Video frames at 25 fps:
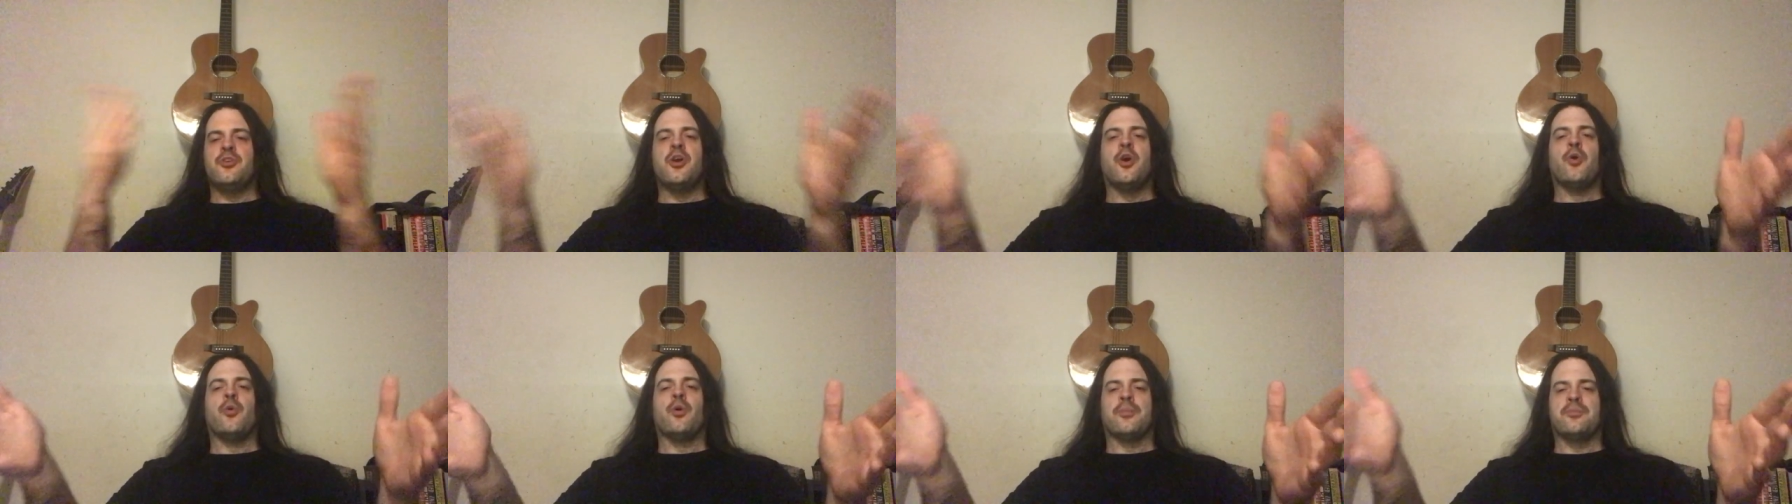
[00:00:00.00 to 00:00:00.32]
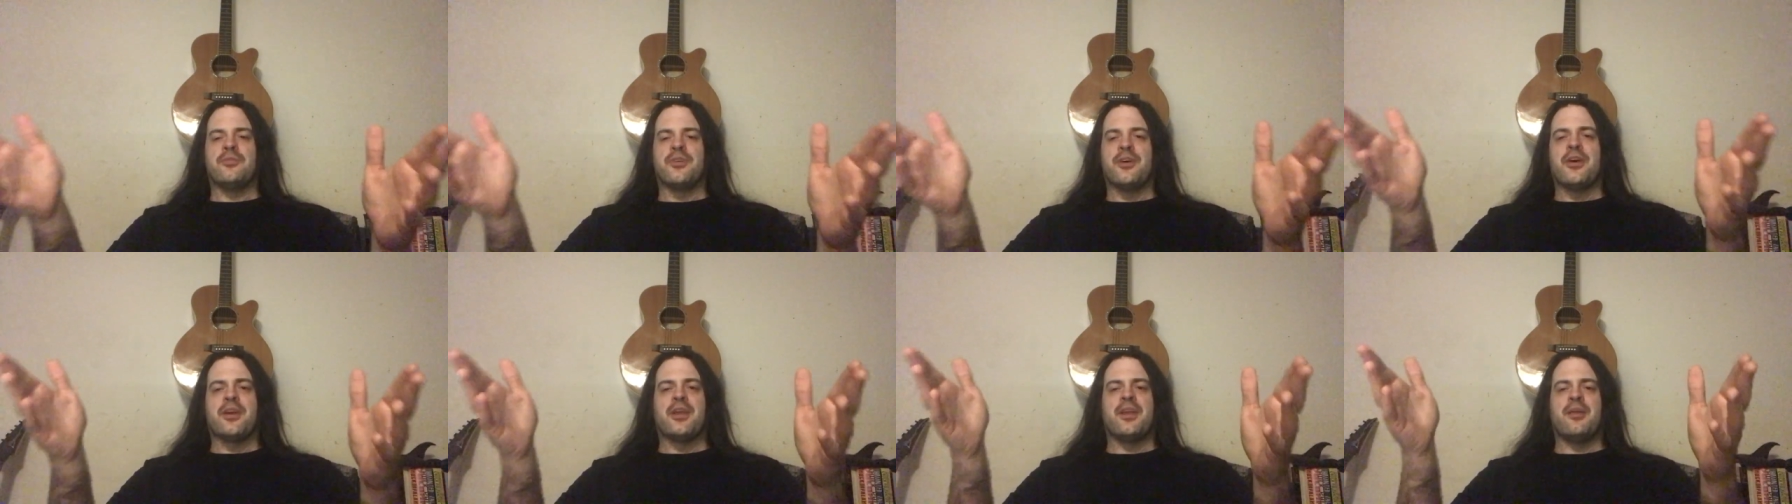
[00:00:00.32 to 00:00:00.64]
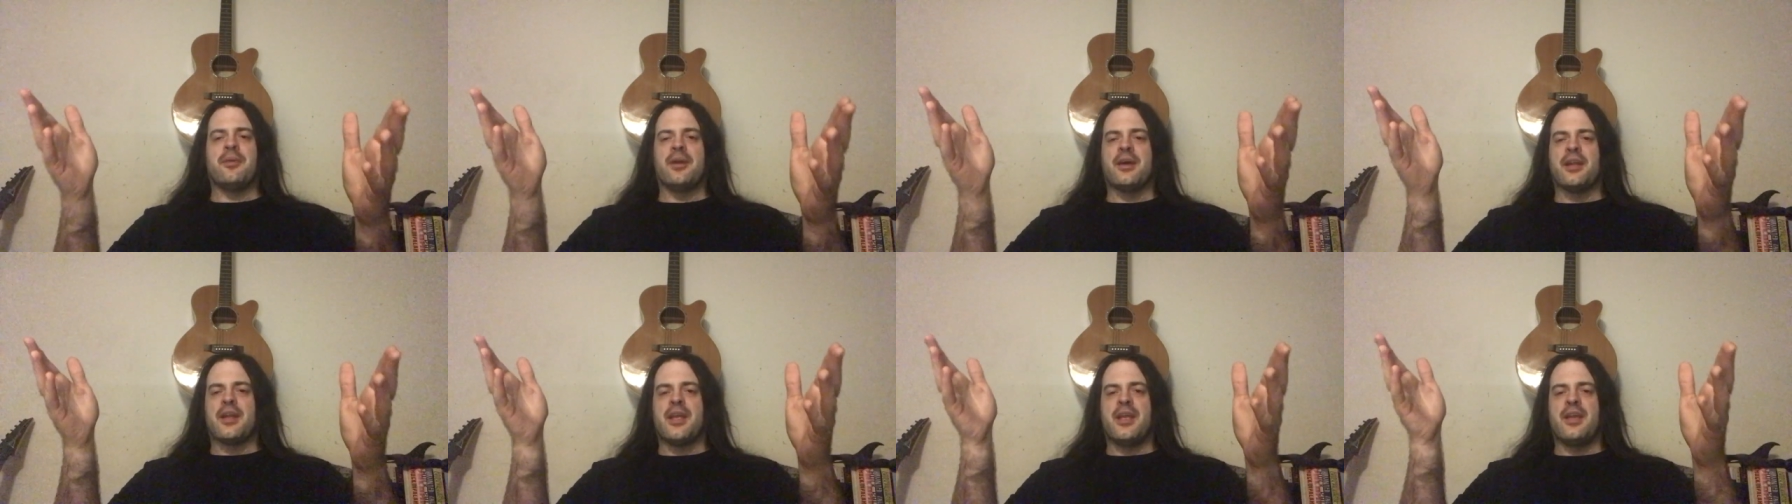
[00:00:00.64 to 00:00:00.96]
know who I'm talking
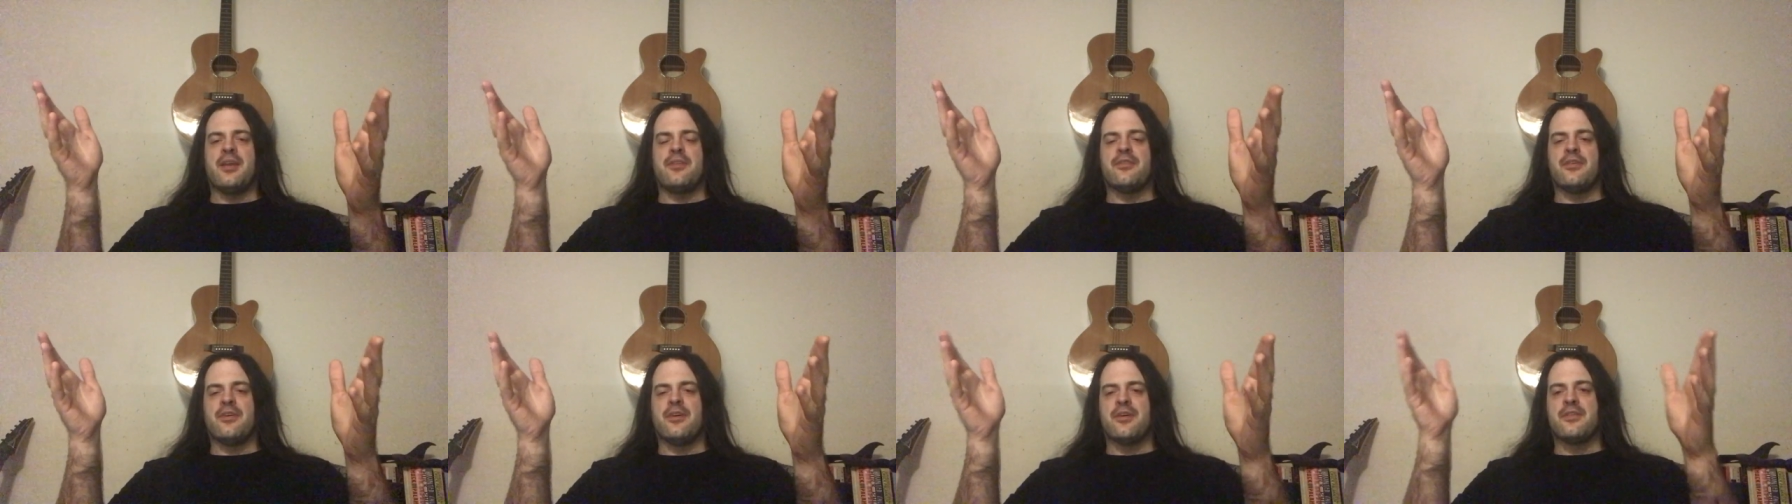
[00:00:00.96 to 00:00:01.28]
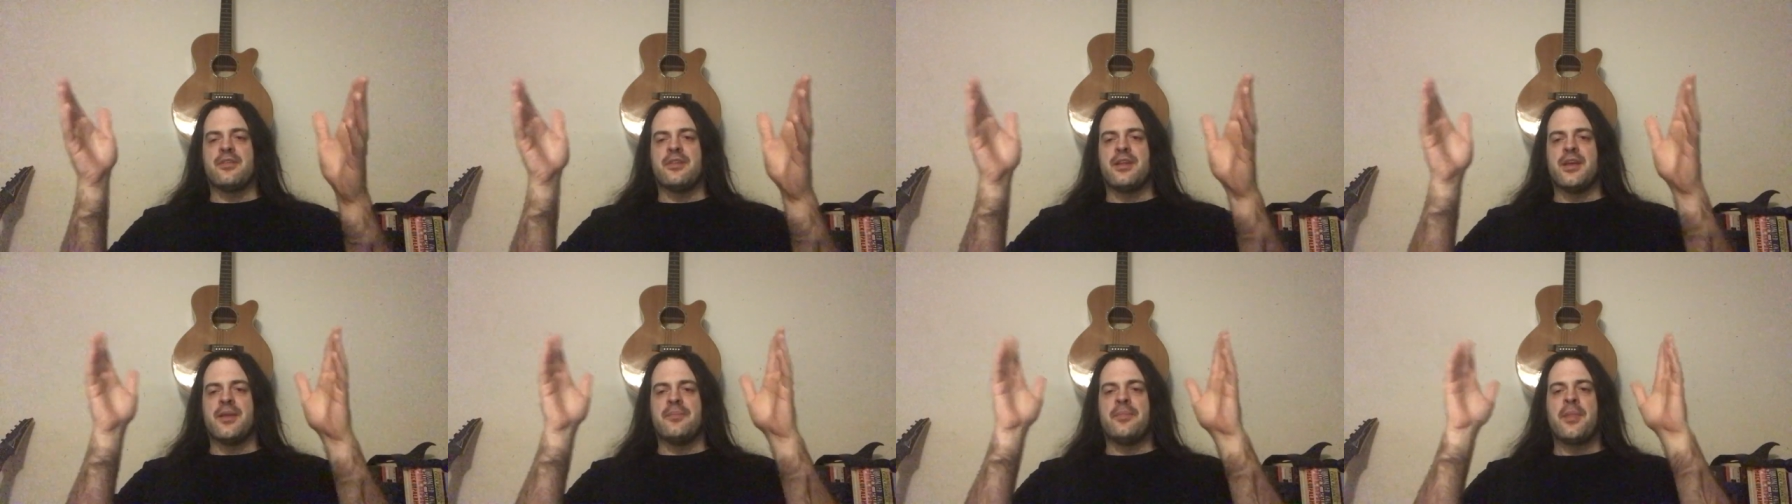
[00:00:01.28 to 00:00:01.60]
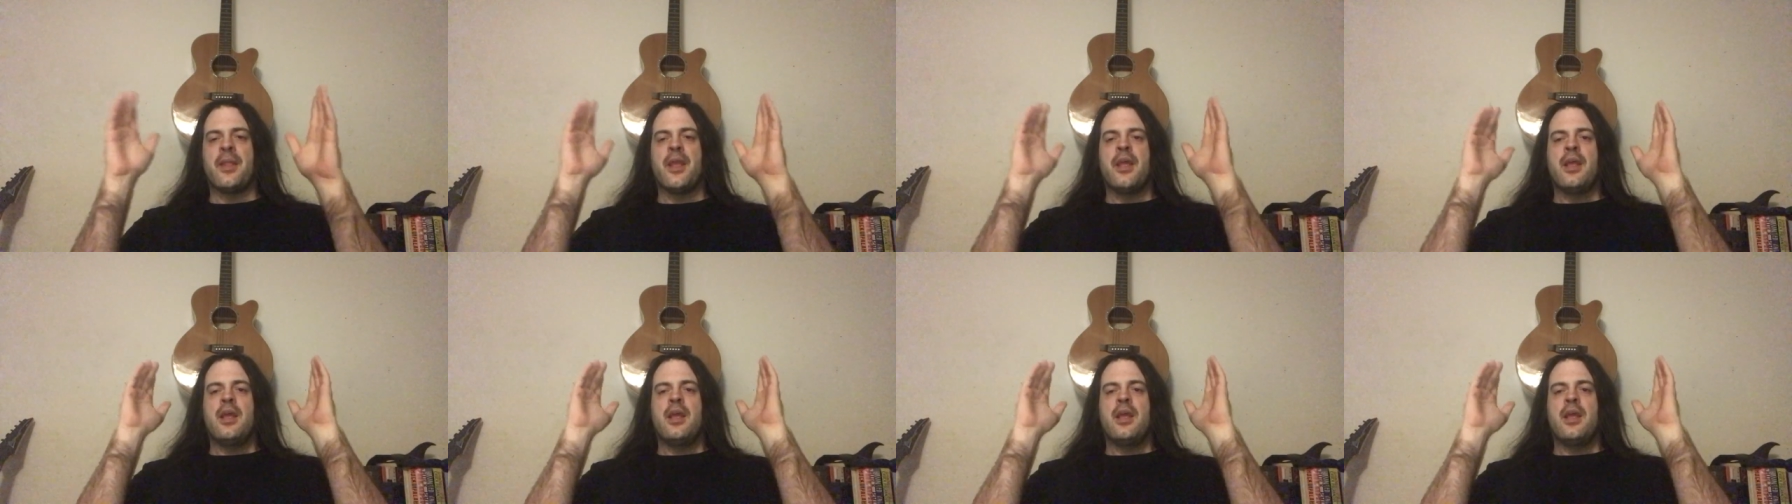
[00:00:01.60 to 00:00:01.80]
about. I can't talk tonight.